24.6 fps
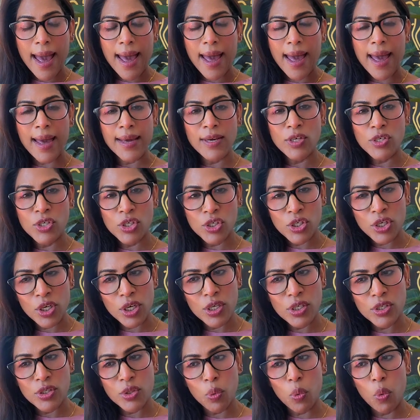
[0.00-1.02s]

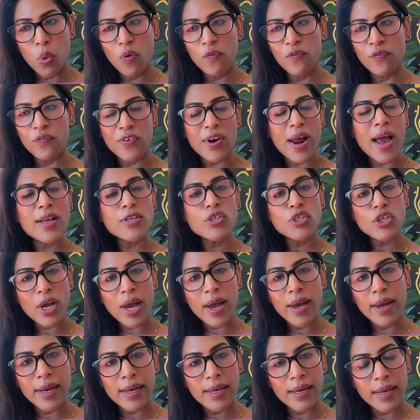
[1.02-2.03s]
anxious or
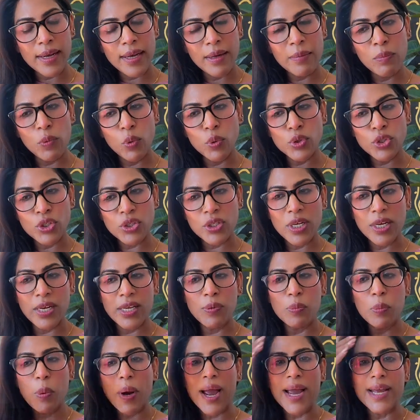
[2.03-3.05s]
fragile emotionally,
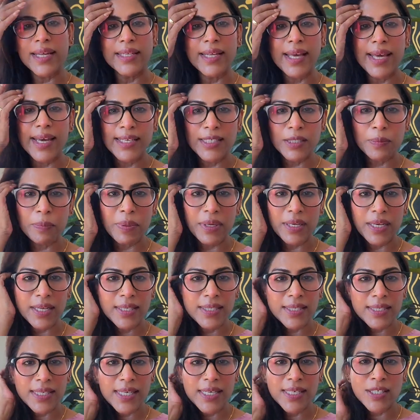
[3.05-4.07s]
why they
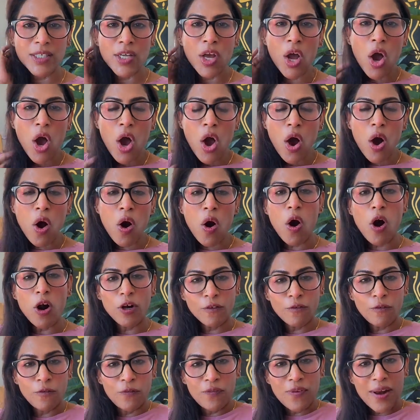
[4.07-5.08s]
experienced these
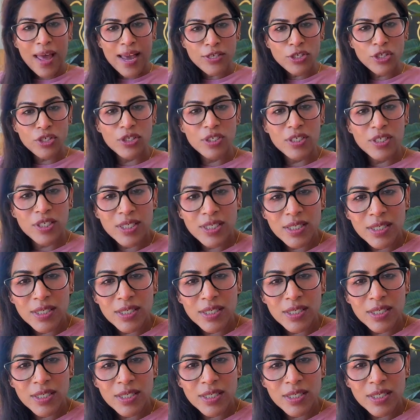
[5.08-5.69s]
hot flushes,